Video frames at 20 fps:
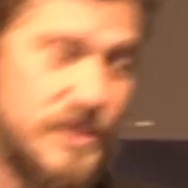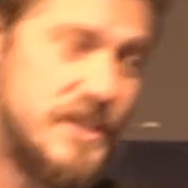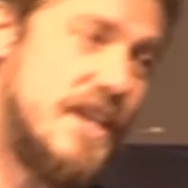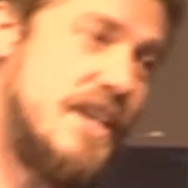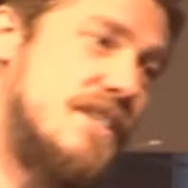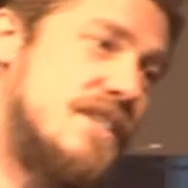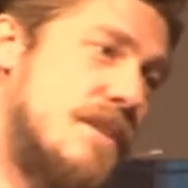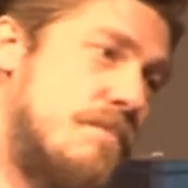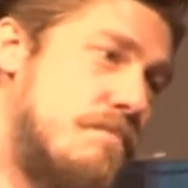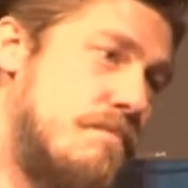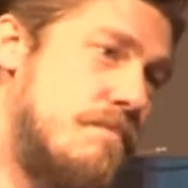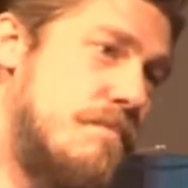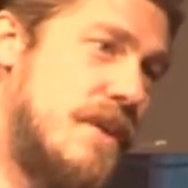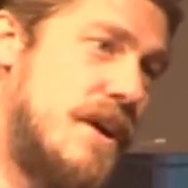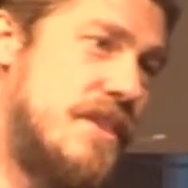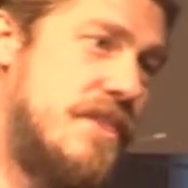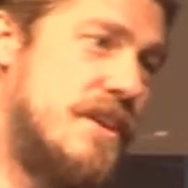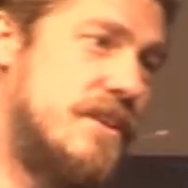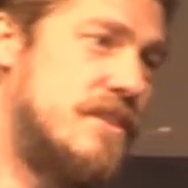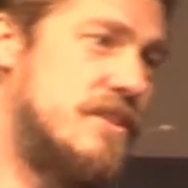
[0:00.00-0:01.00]
days, I, I
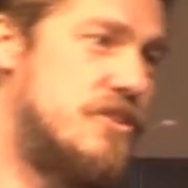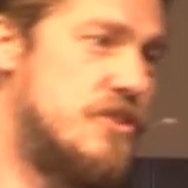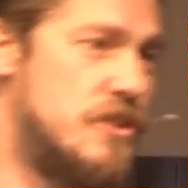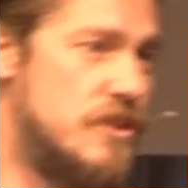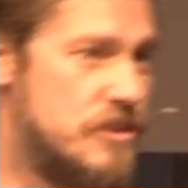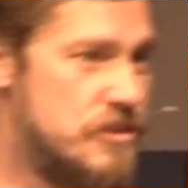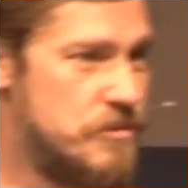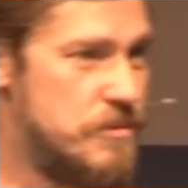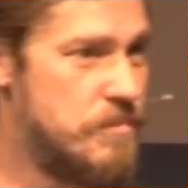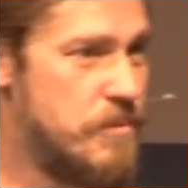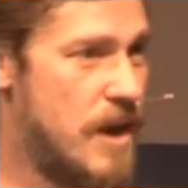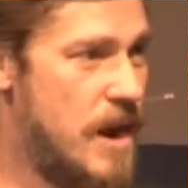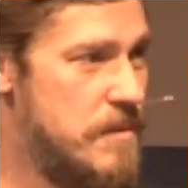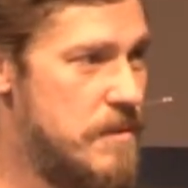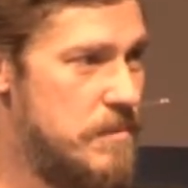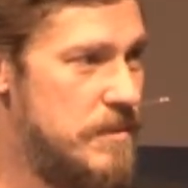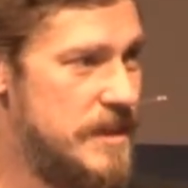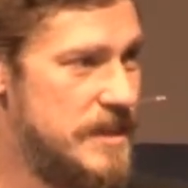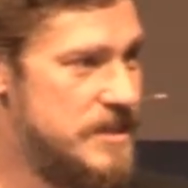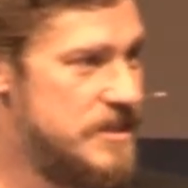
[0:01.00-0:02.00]
think the church would
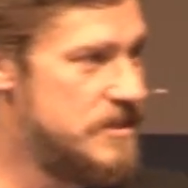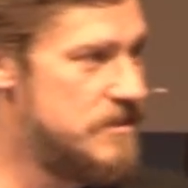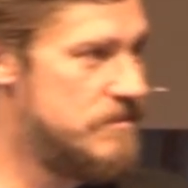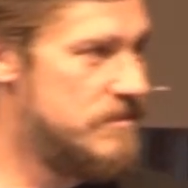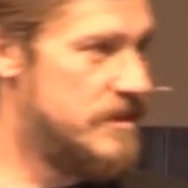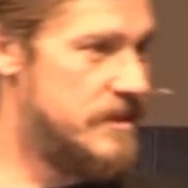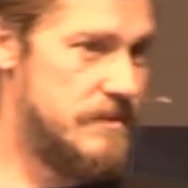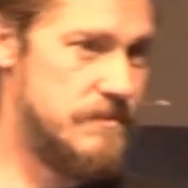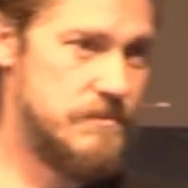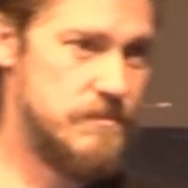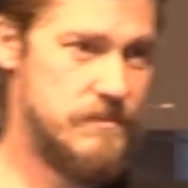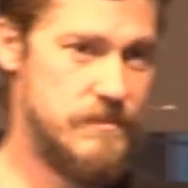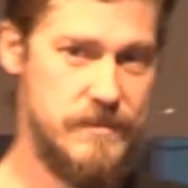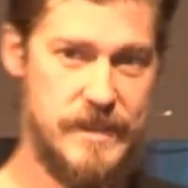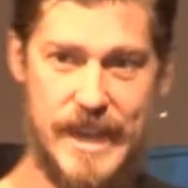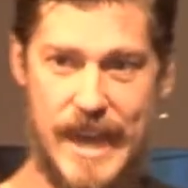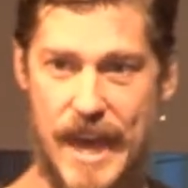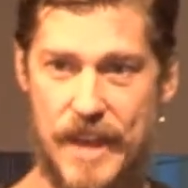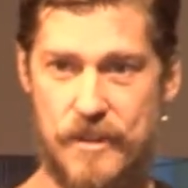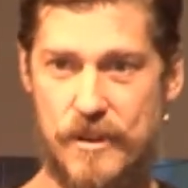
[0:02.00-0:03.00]
probably just
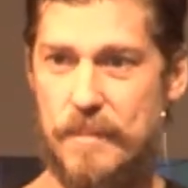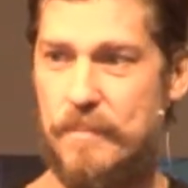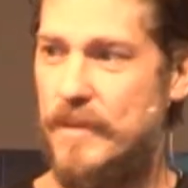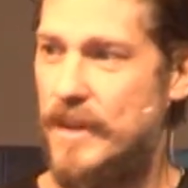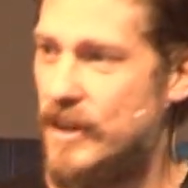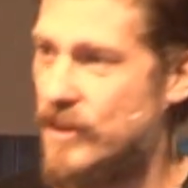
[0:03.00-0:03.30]
gather up their